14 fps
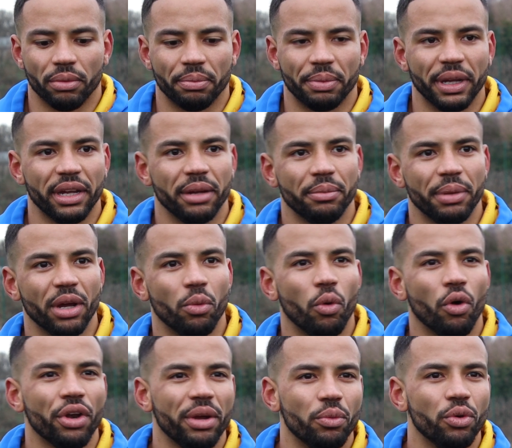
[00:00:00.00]
be a
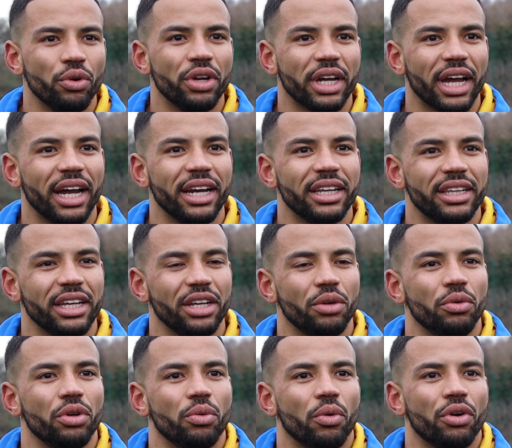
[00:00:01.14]
one-hit wonder kind of thing.
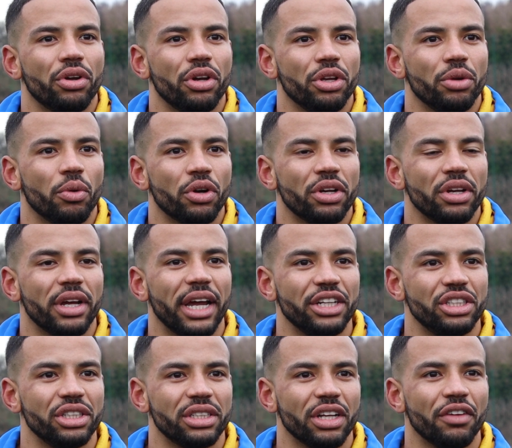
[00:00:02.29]
You want to
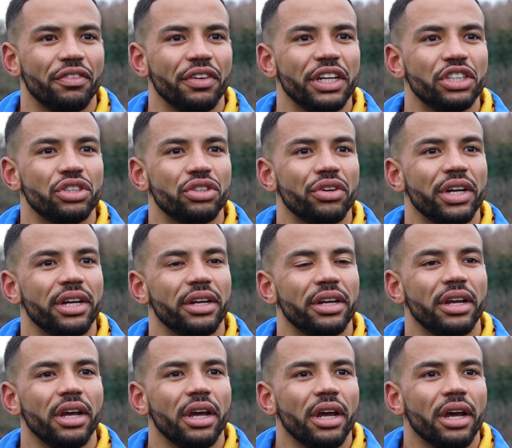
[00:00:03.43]
etch yourself in history and
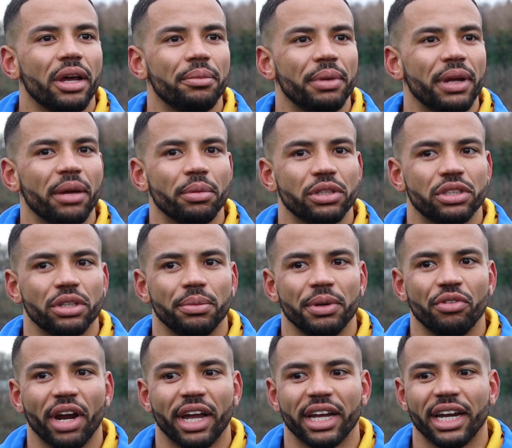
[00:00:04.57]
be able to be
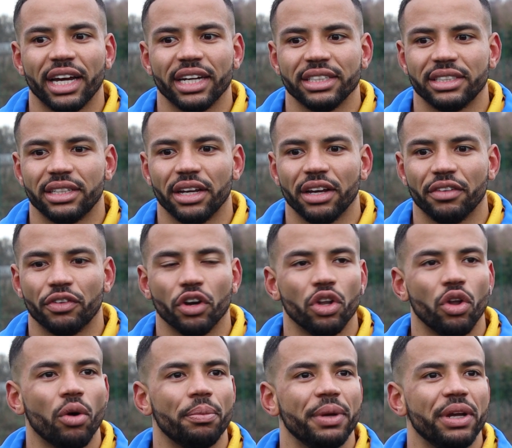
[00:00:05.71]
recognised for a
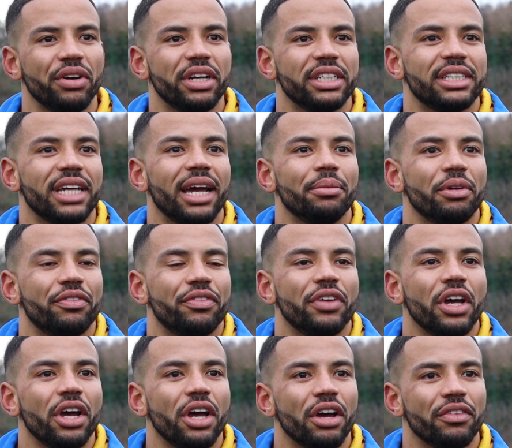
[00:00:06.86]
long period of time
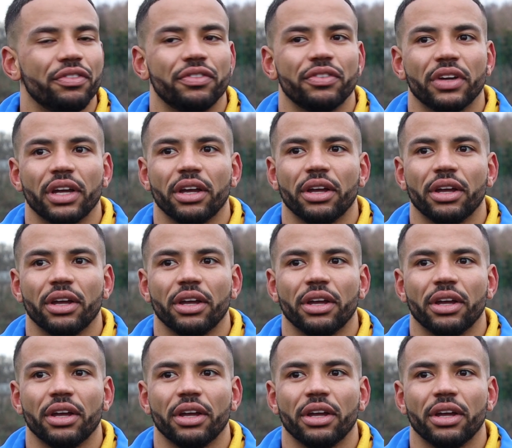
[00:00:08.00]
of